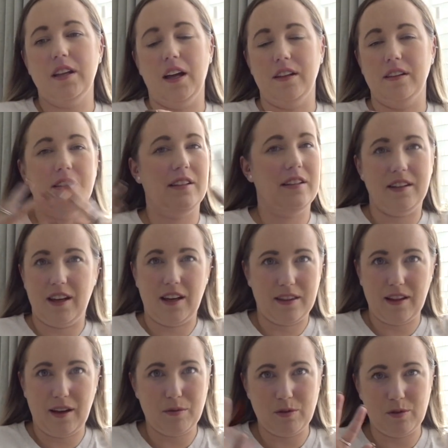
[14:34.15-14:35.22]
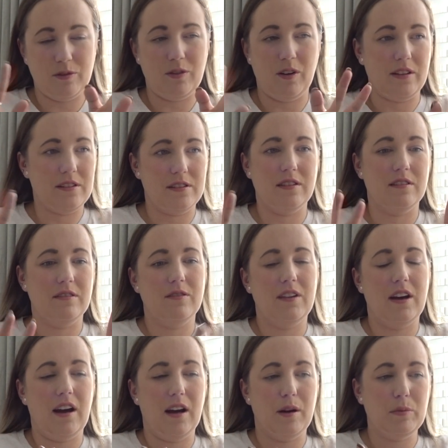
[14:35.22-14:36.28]
And yeah, that was all fine, so
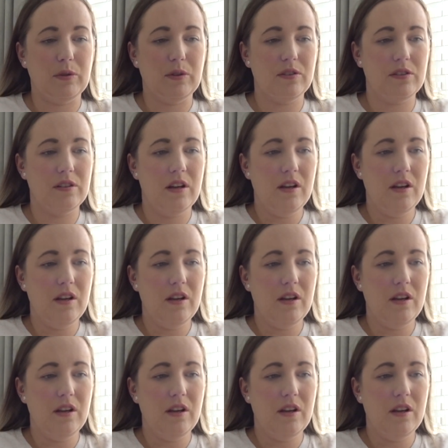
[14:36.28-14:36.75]
that happened.